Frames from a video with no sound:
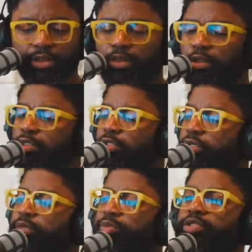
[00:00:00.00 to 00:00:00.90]
So
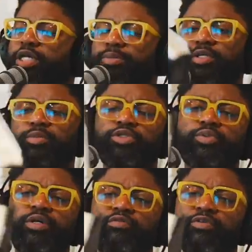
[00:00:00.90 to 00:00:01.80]
Hebrews chapter number
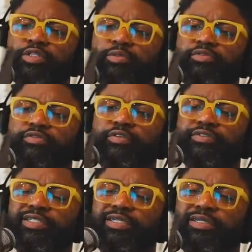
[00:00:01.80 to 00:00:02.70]
twelve, verse number
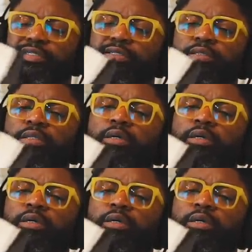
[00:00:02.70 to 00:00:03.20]
fifteen.